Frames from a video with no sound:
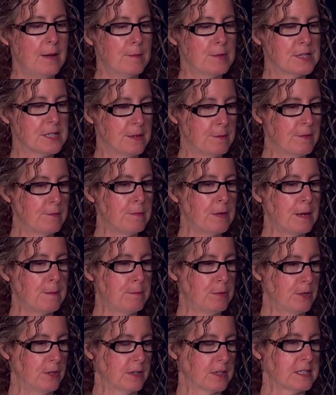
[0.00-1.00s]
some of my
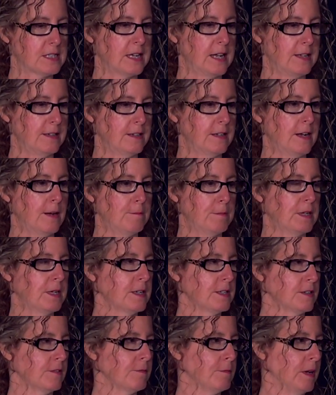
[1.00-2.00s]
books ended up
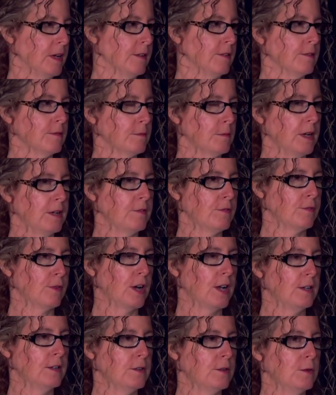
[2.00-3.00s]
because of my my
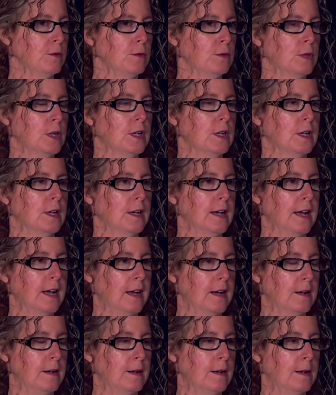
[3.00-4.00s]
friend who
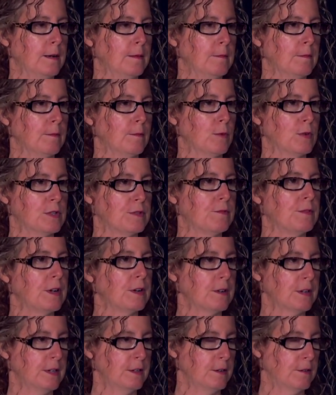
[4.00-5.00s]
um, was
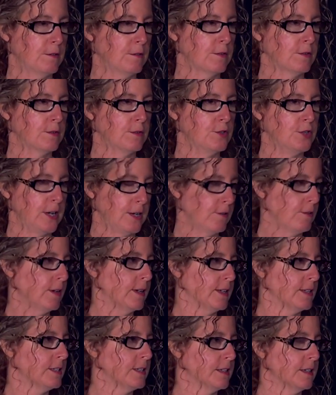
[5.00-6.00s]
very
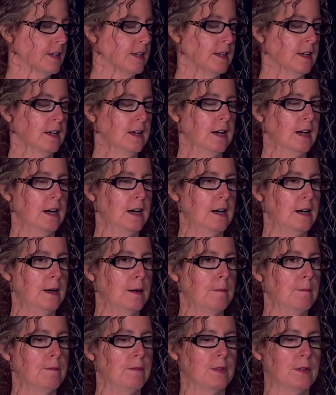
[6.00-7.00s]
generous
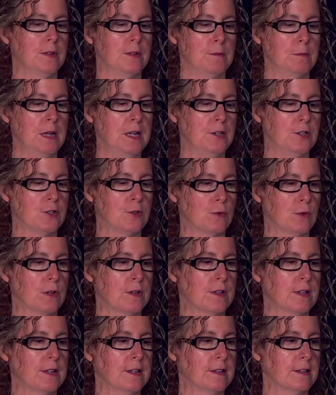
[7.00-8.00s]
um, made sure
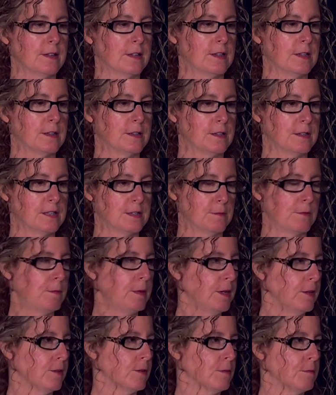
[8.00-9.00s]
that, that some of
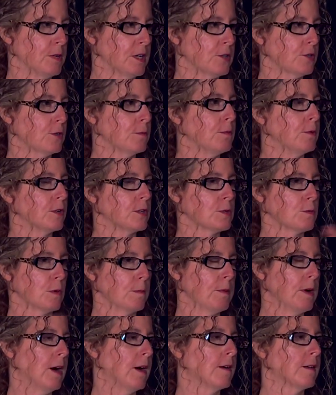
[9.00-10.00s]
my other picture books were
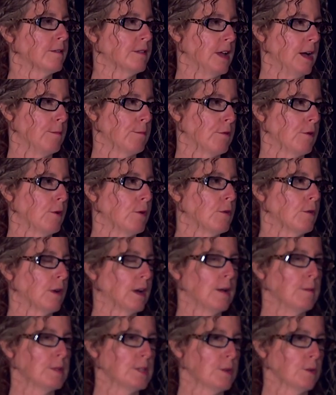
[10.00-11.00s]
part of that
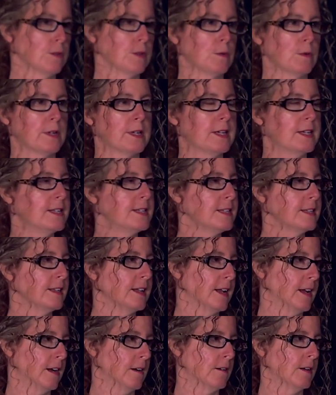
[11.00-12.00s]
program. So there were kids in
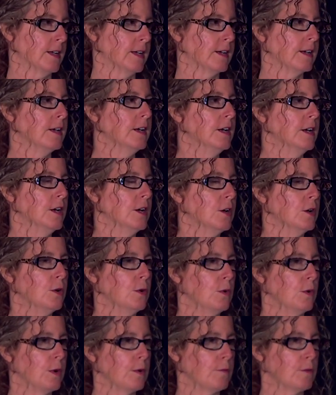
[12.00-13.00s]
the area hmm.
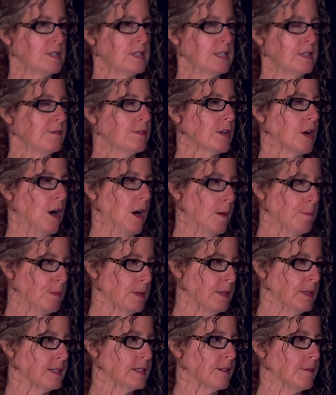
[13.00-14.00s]
who received
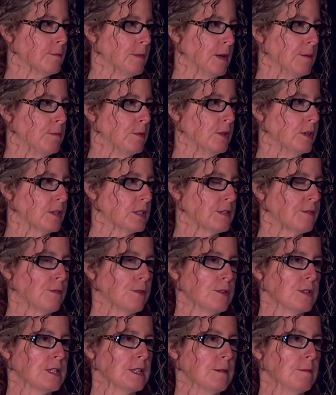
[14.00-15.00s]
copies of my books
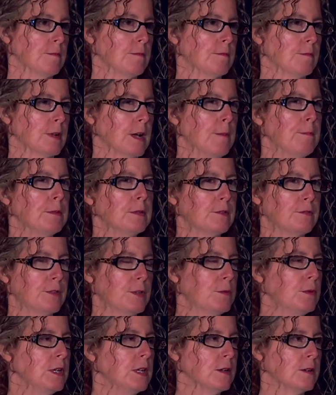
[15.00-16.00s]
for some couple of
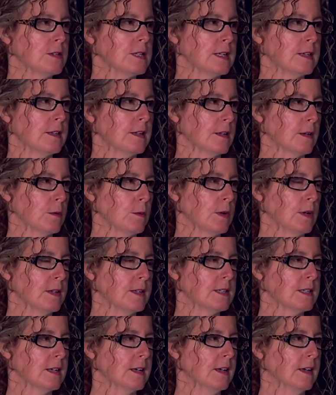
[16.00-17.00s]
few years, I think it
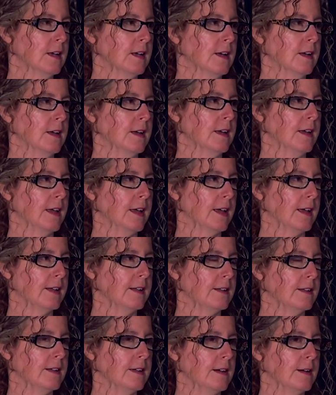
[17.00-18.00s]
was
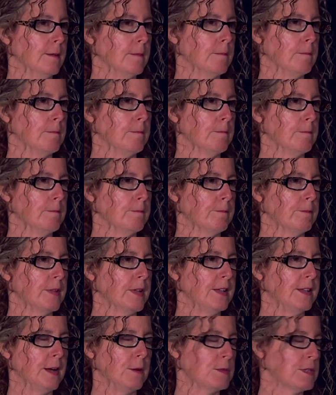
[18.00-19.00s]
and um,
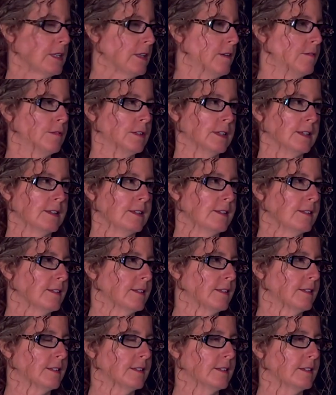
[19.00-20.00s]
and that was lovely.
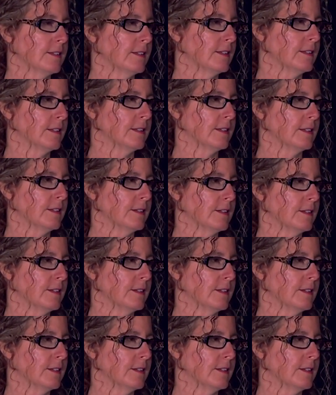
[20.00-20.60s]
It'd be nice to